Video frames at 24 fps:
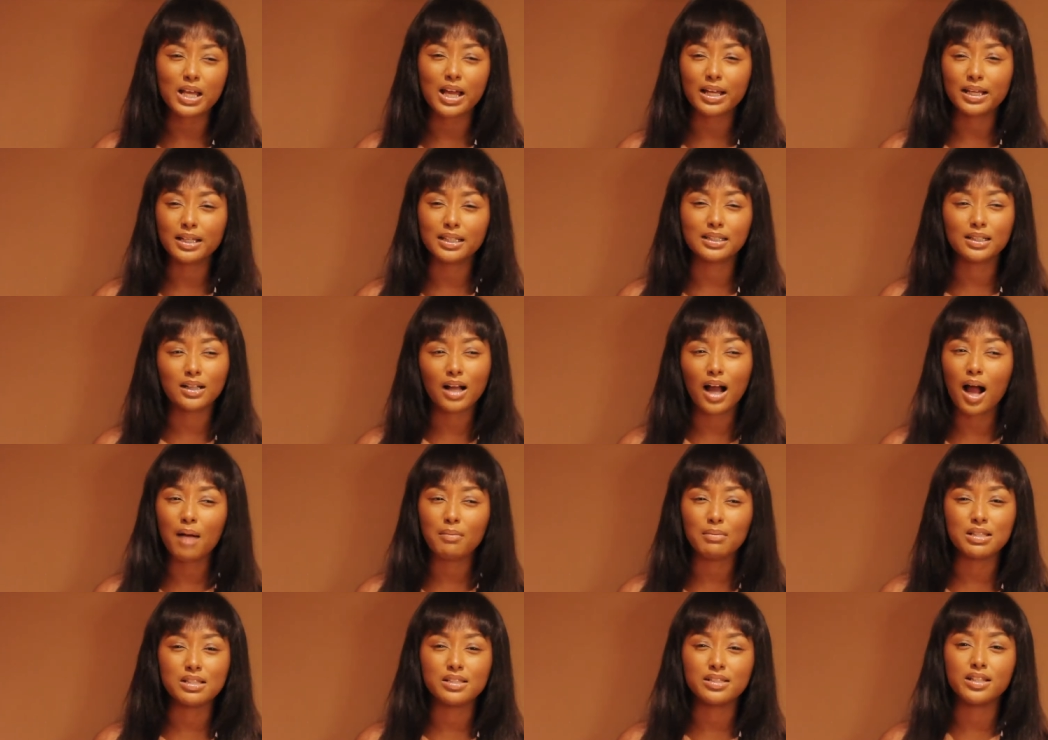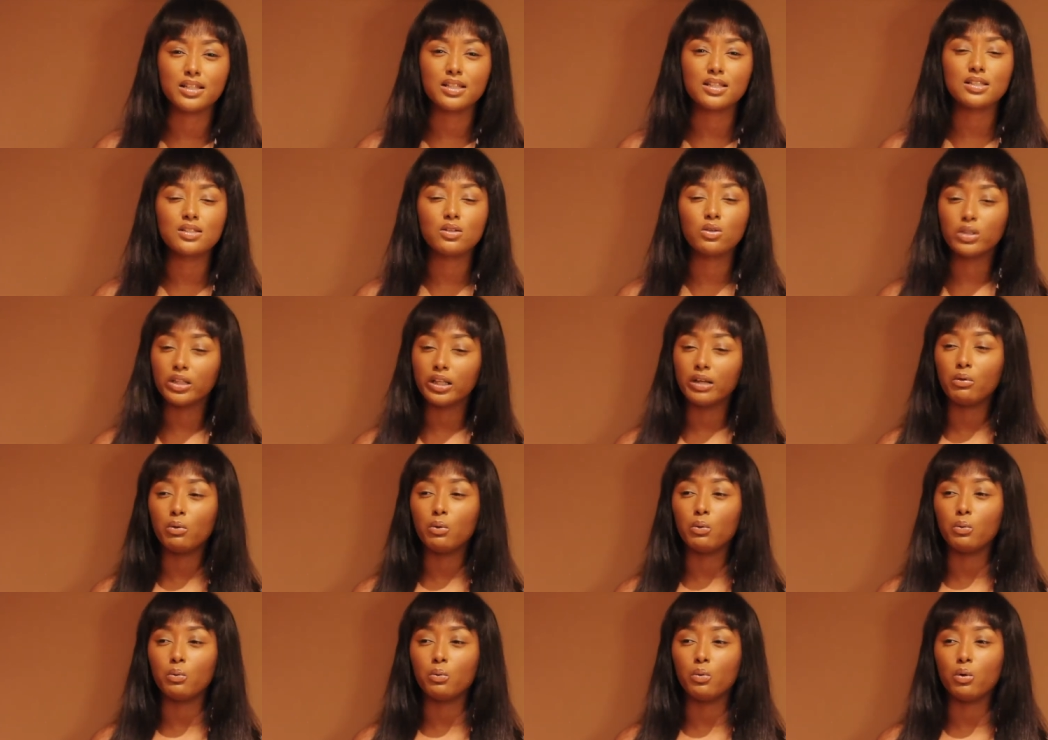like common sense or,
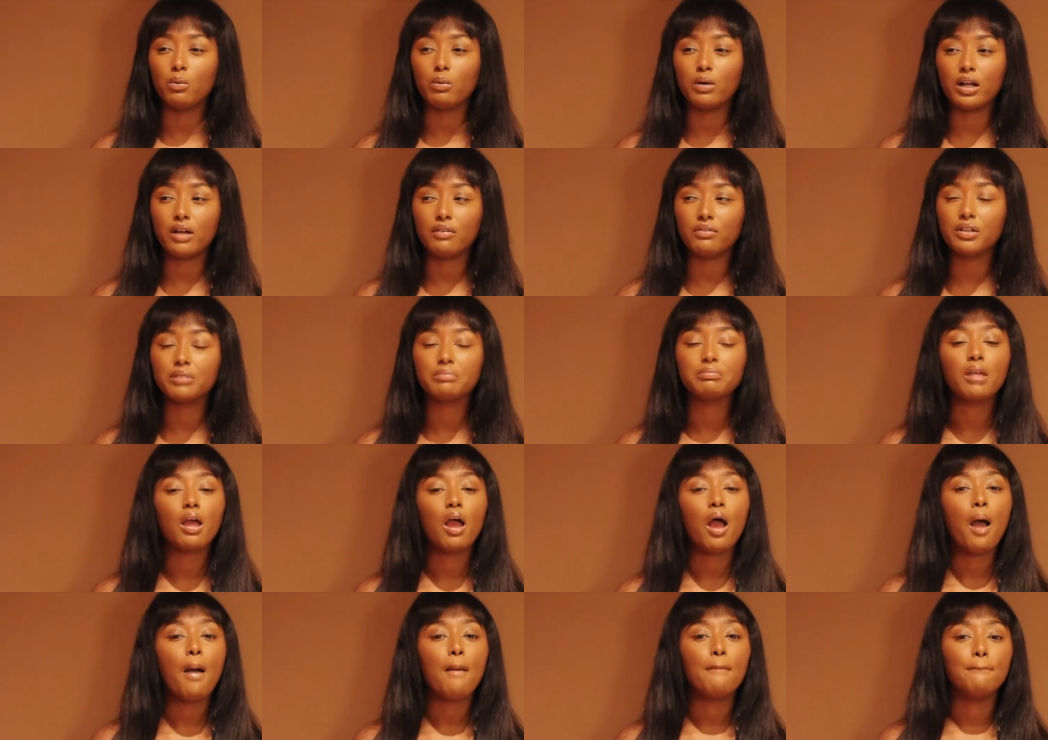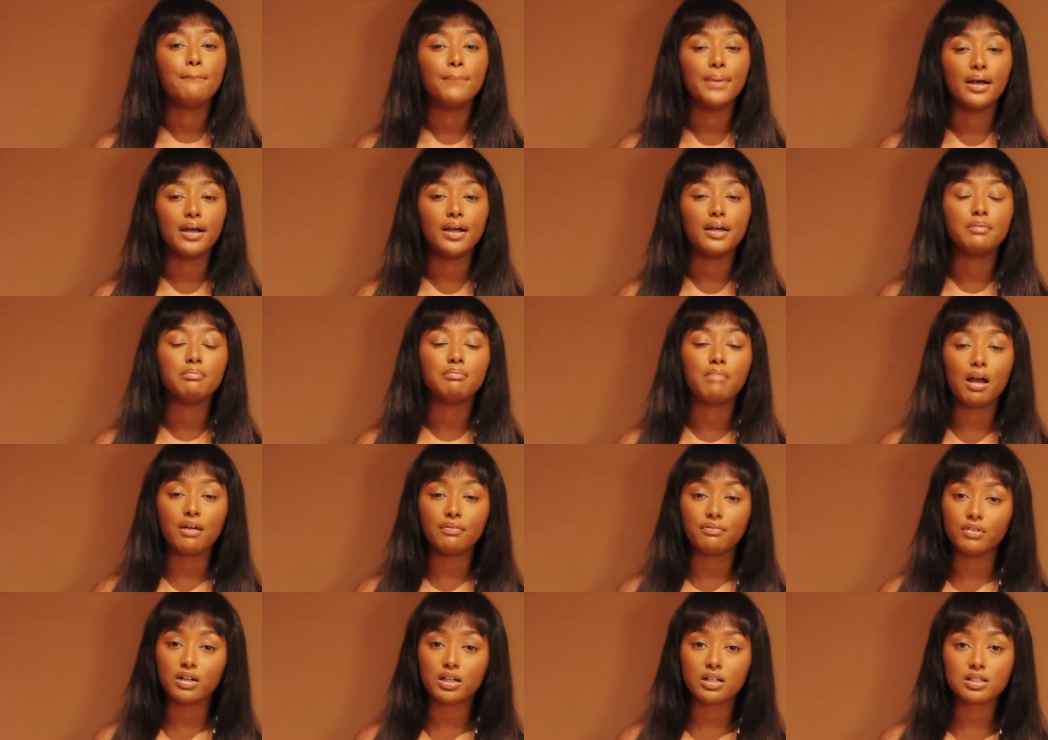mm-hmm. or whatever, mm-hmm. but
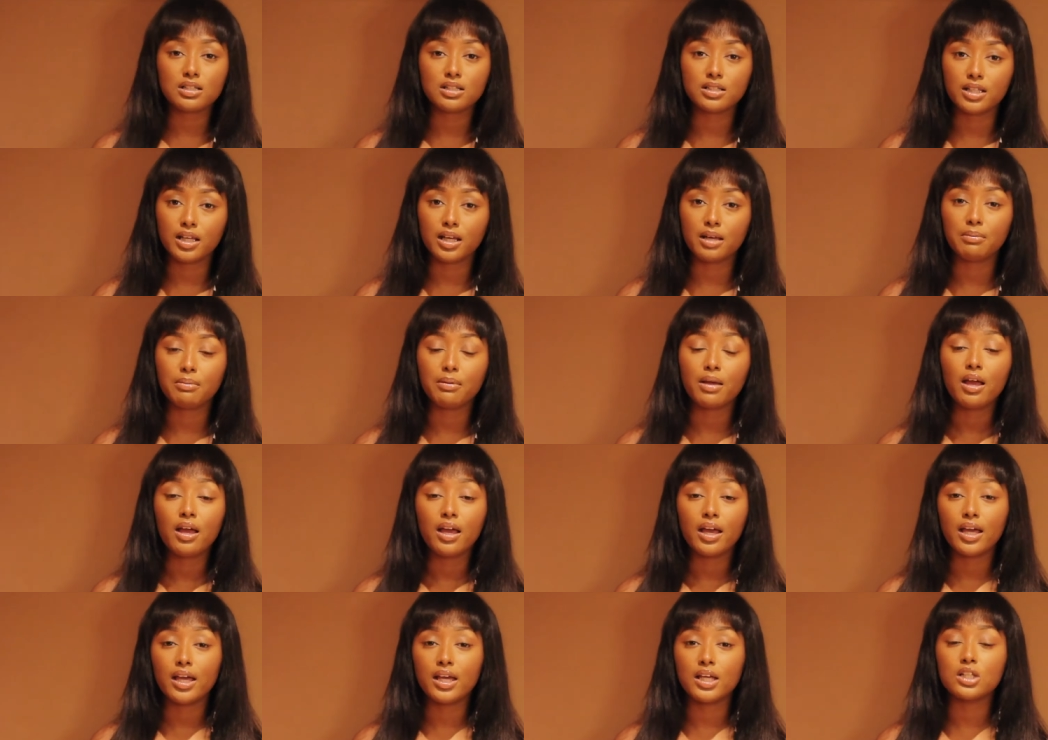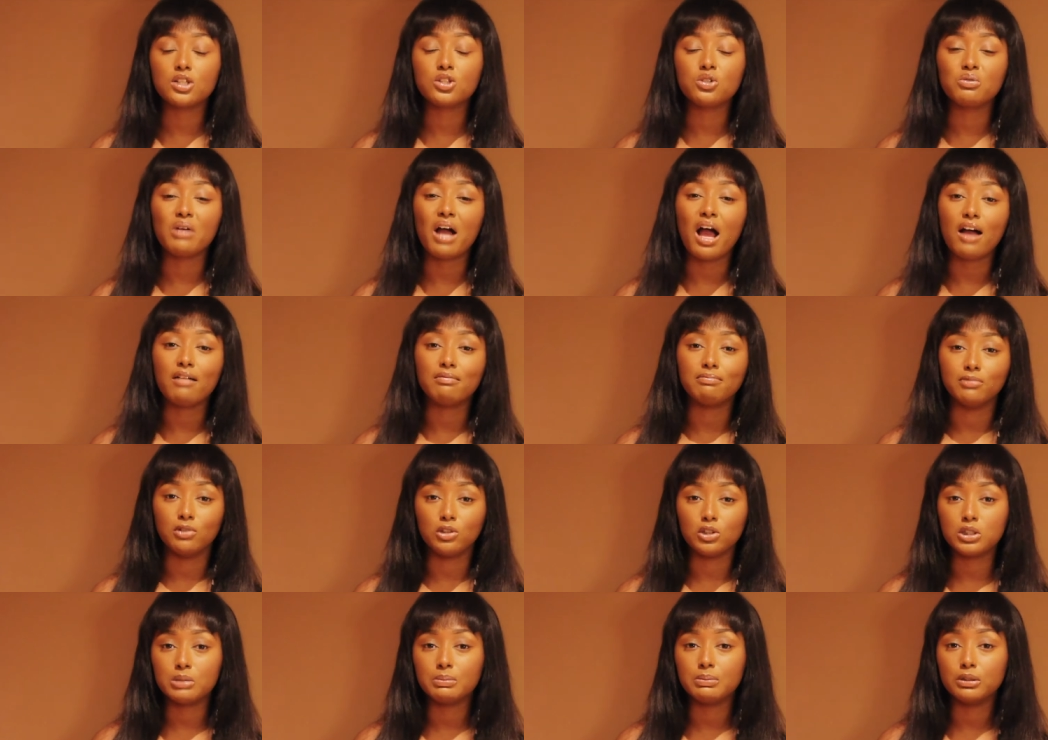my first tip is to have
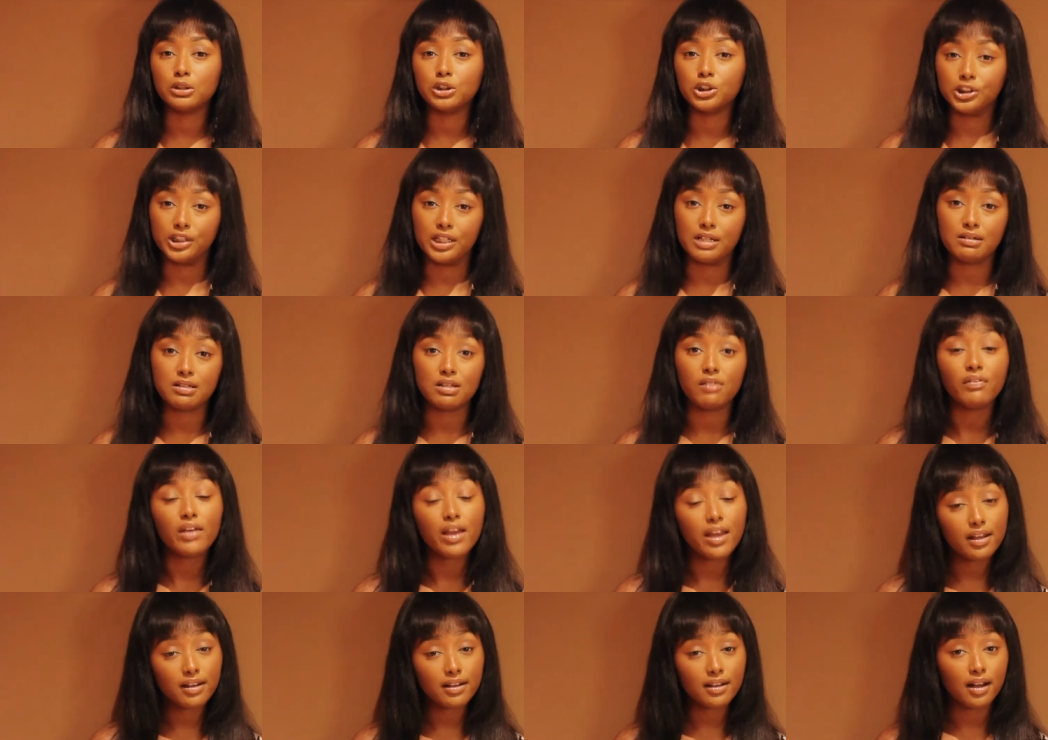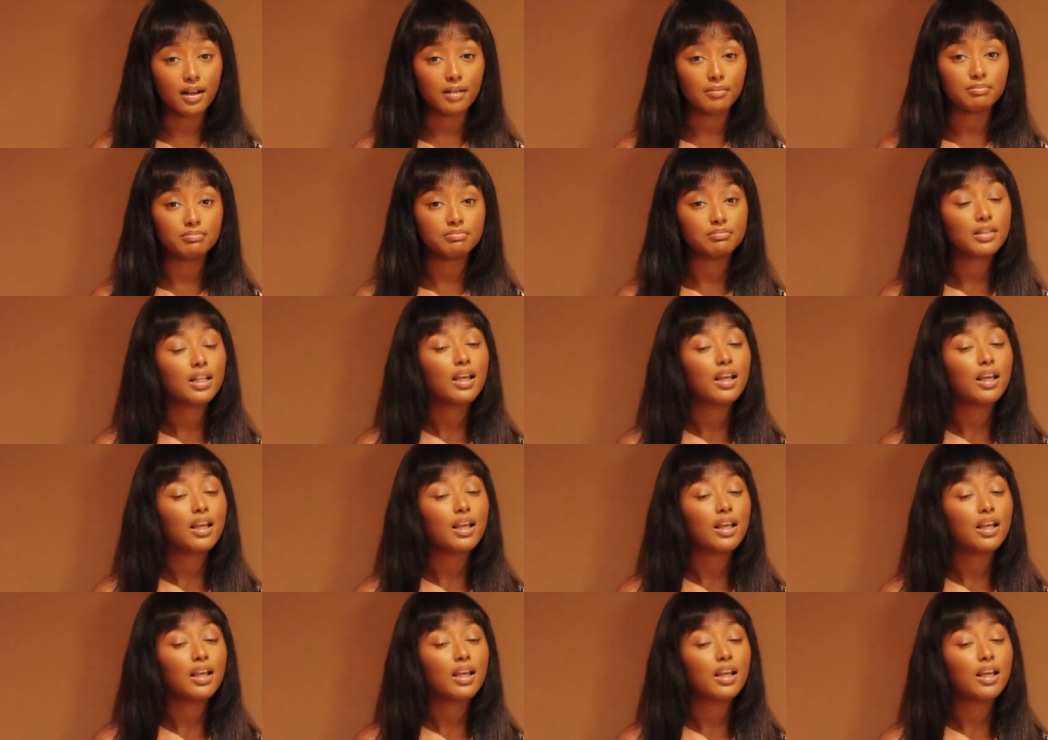multiple streams of income.